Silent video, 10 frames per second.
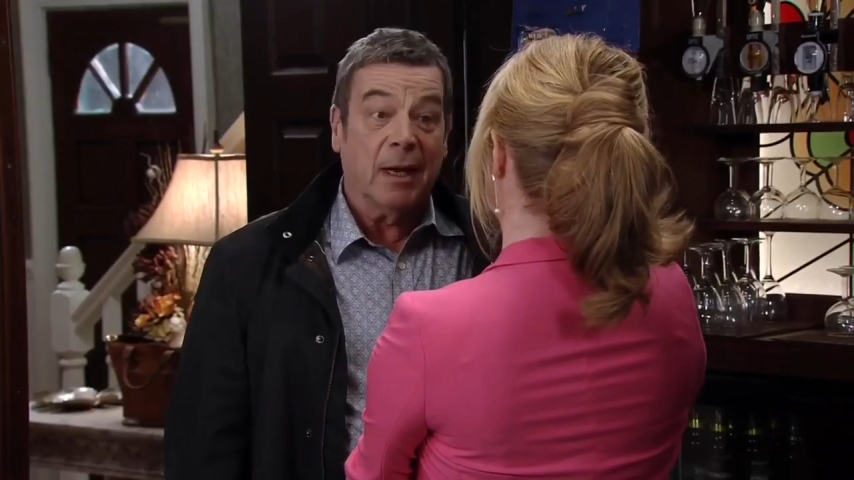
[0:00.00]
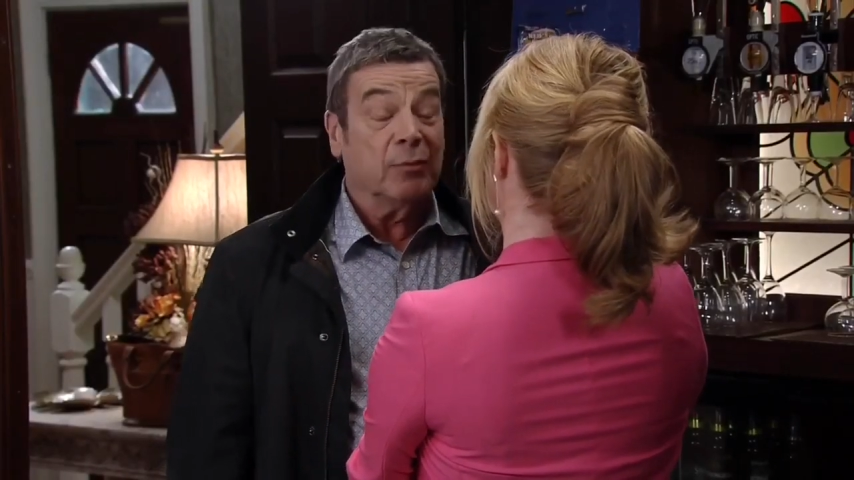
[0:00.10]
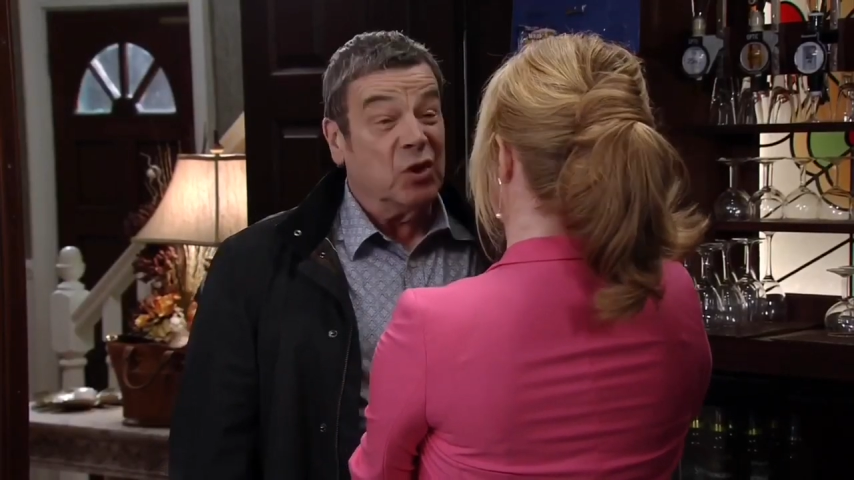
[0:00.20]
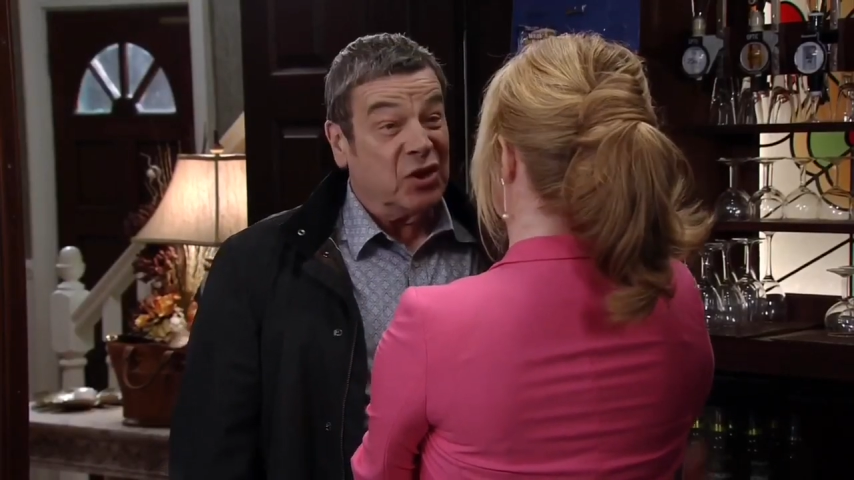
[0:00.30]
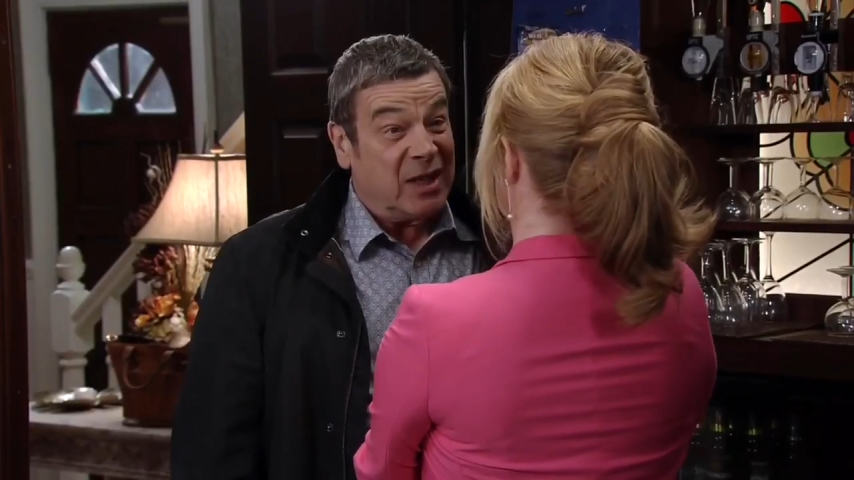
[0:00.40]
I'm
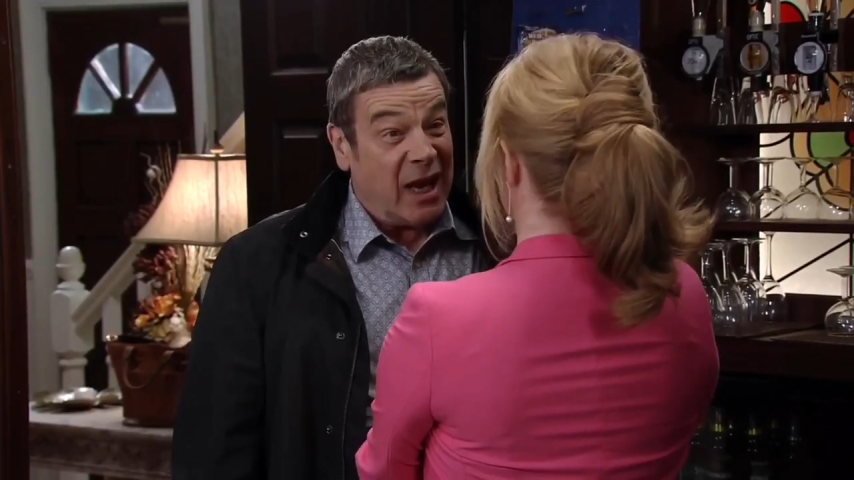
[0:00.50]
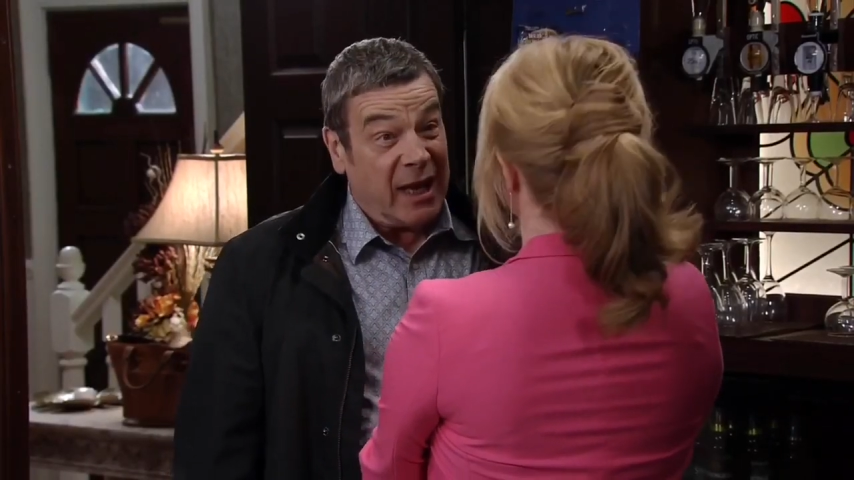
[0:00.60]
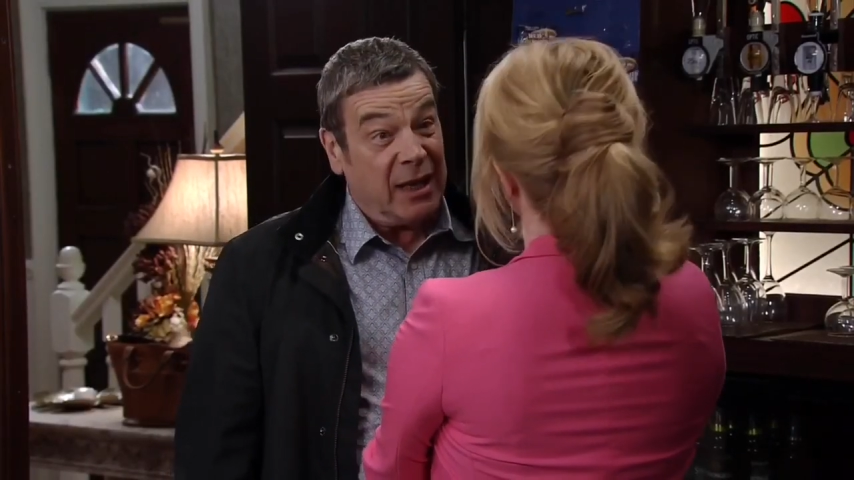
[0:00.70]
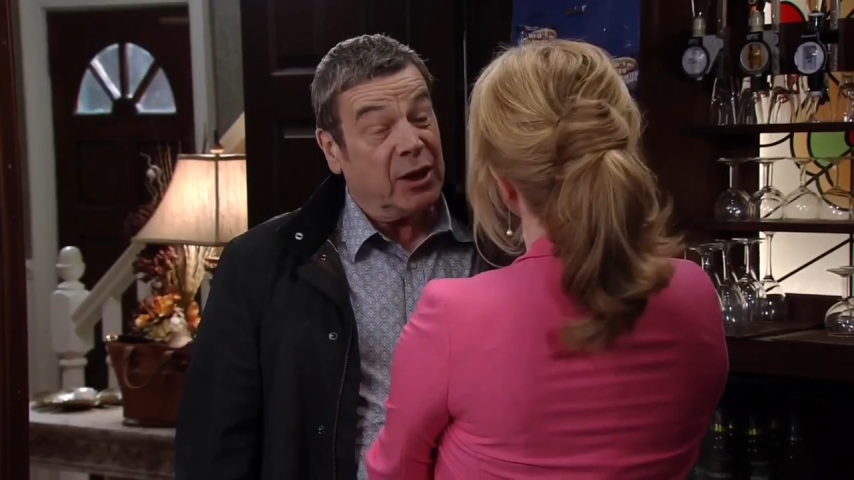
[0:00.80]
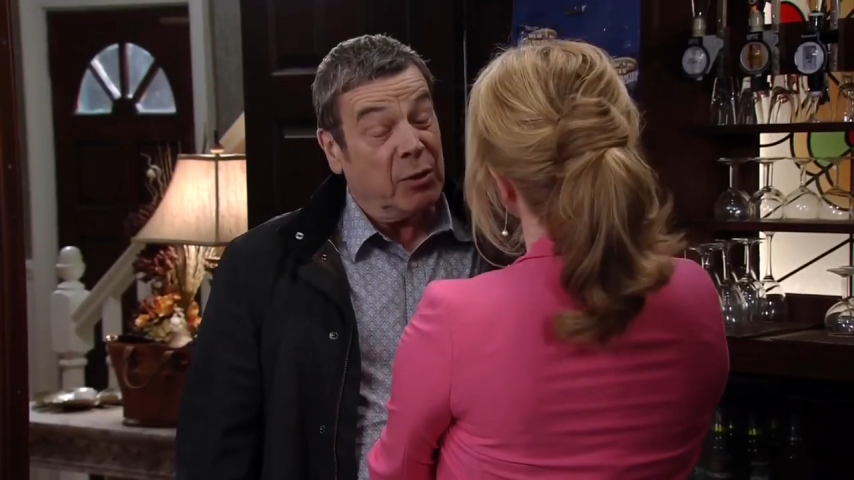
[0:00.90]
just
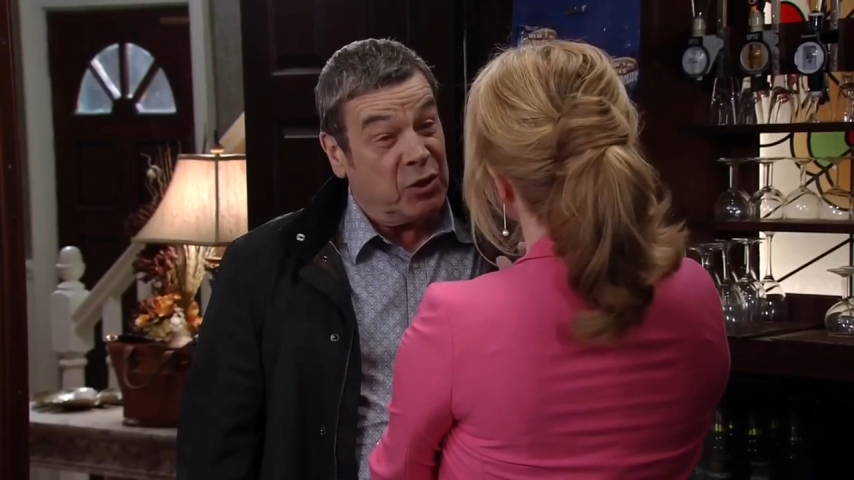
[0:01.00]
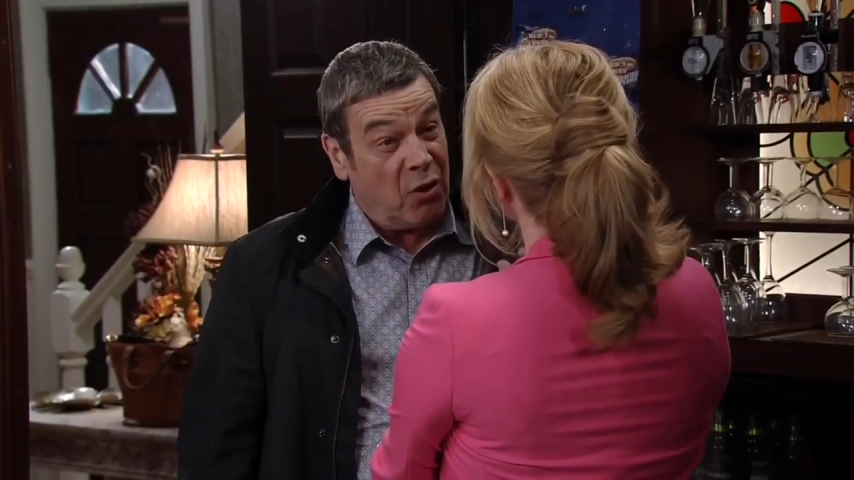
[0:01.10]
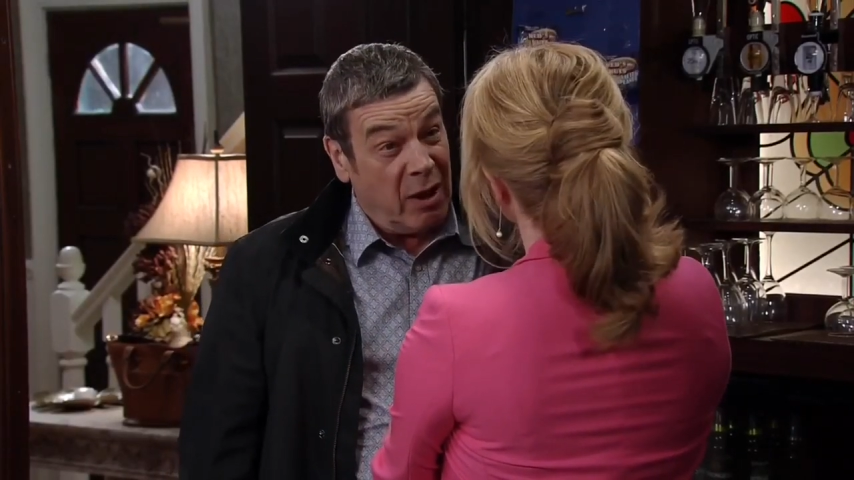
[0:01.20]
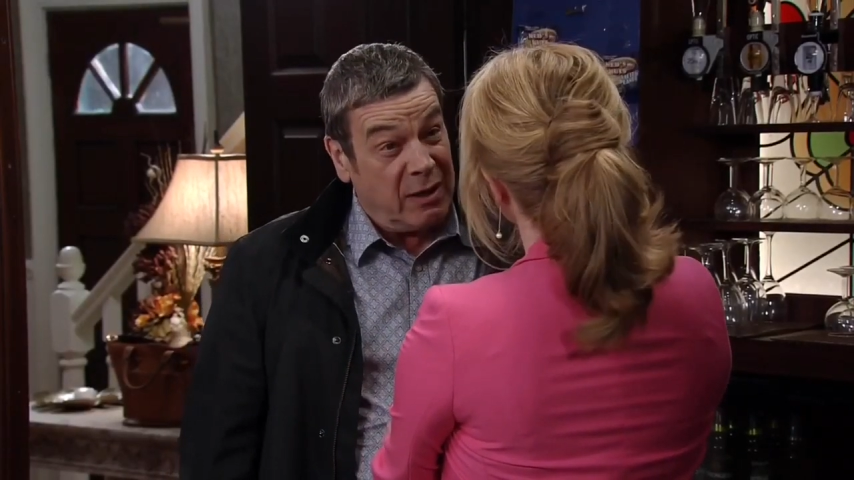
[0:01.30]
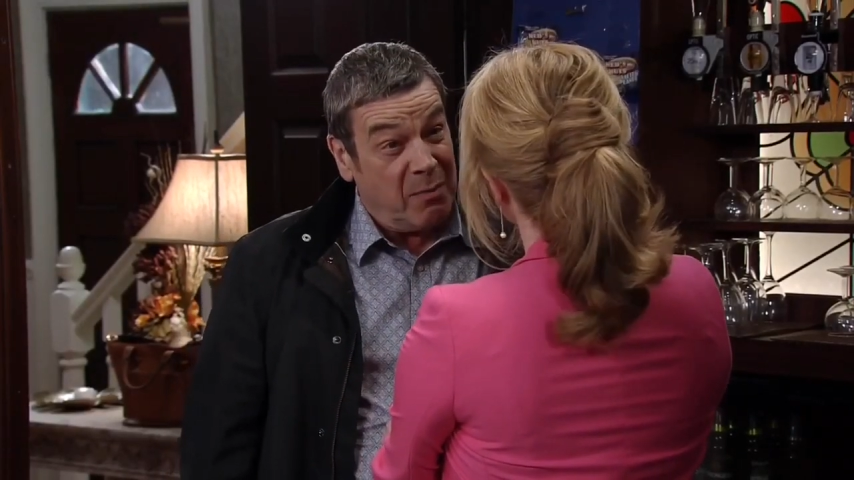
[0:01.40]
saying, don't
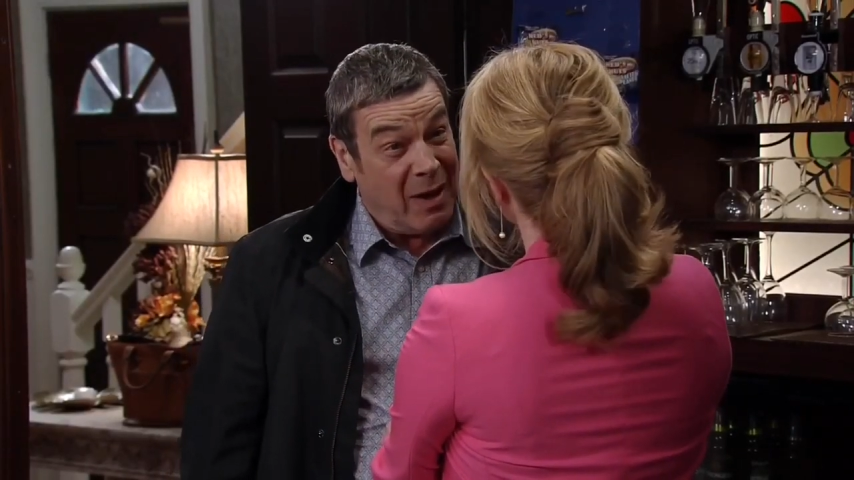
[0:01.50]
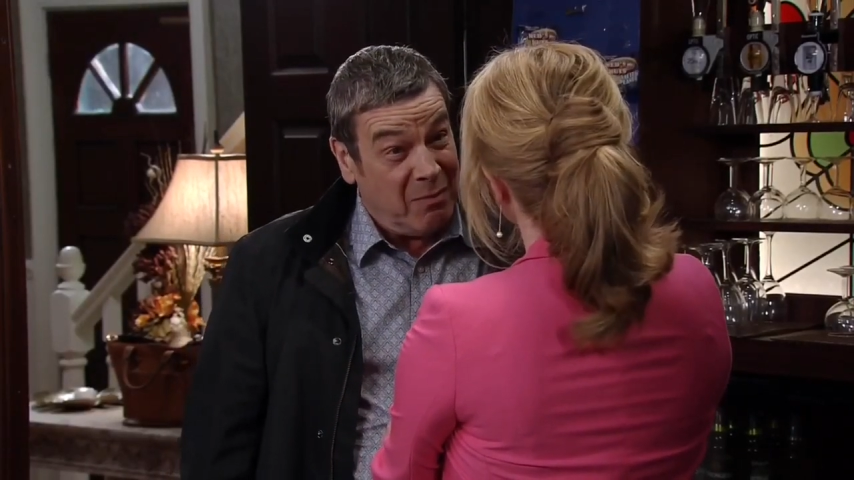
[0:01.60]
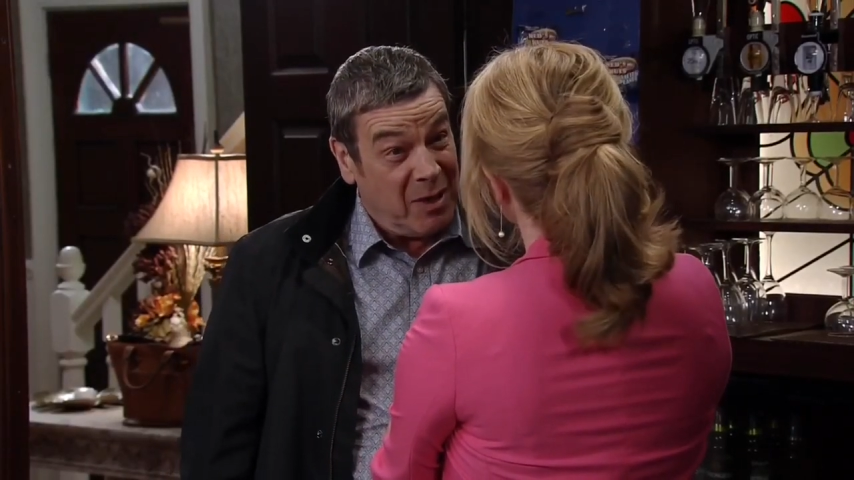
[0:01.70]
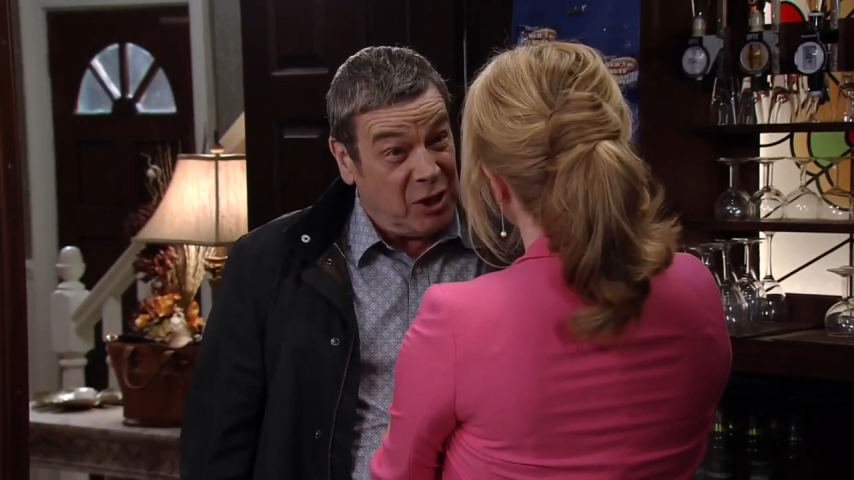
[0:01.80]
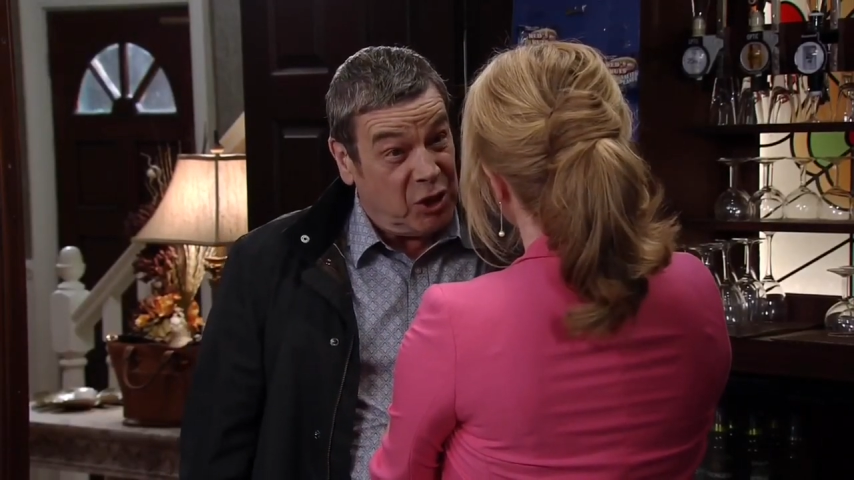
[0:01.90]
try to make
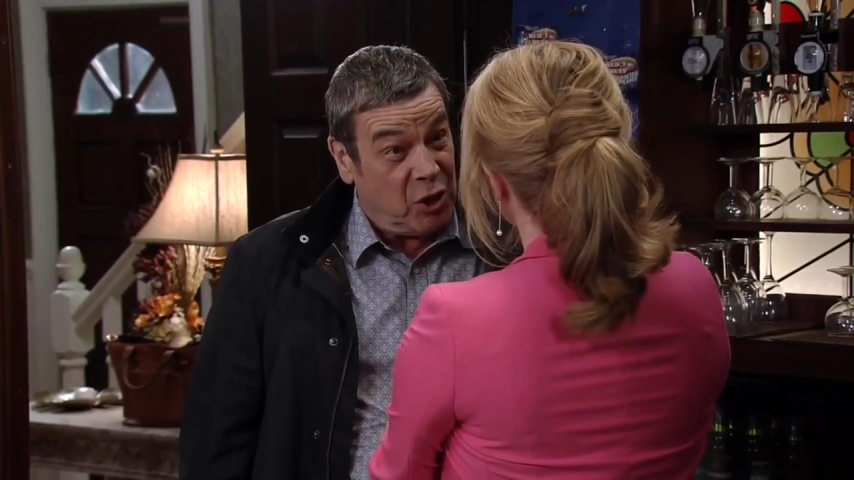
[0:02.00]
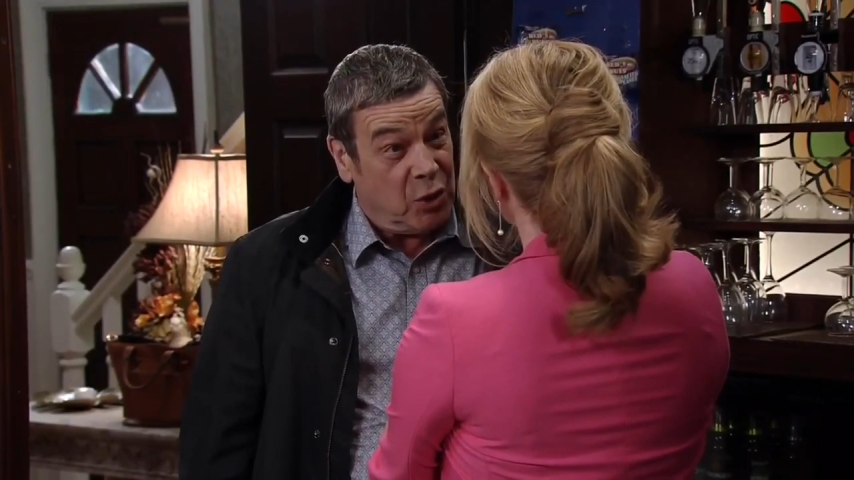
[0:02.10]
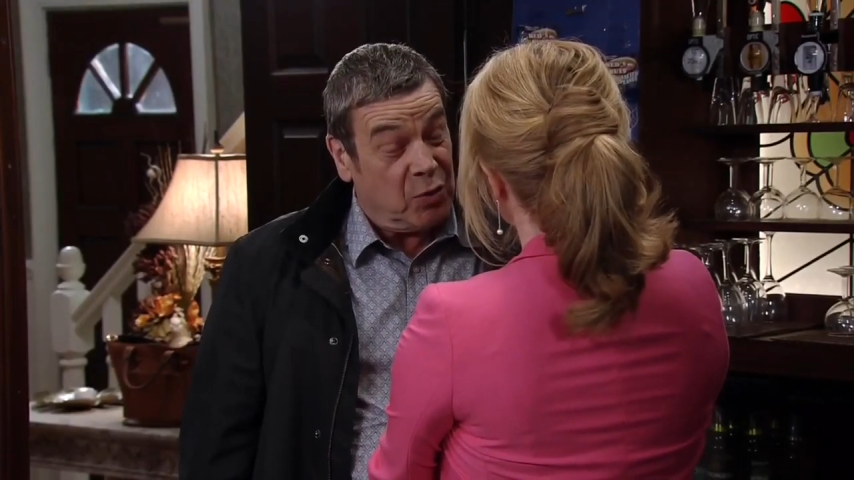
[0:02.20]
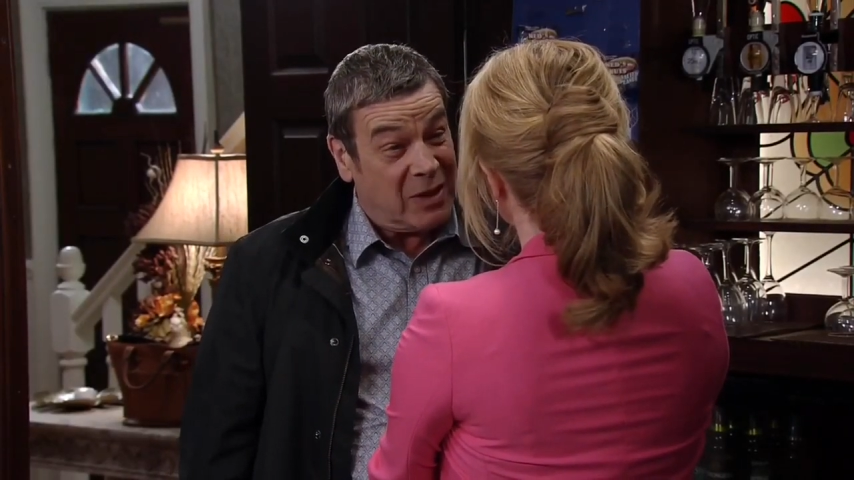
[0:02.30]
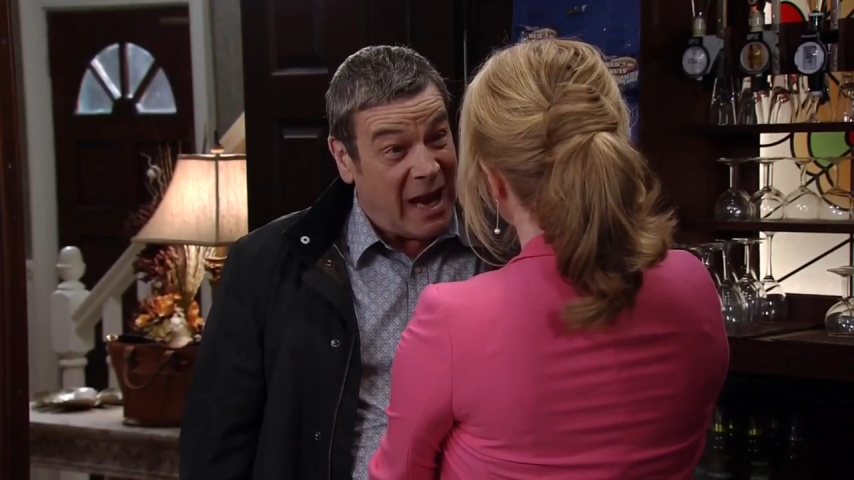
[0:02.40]
me choose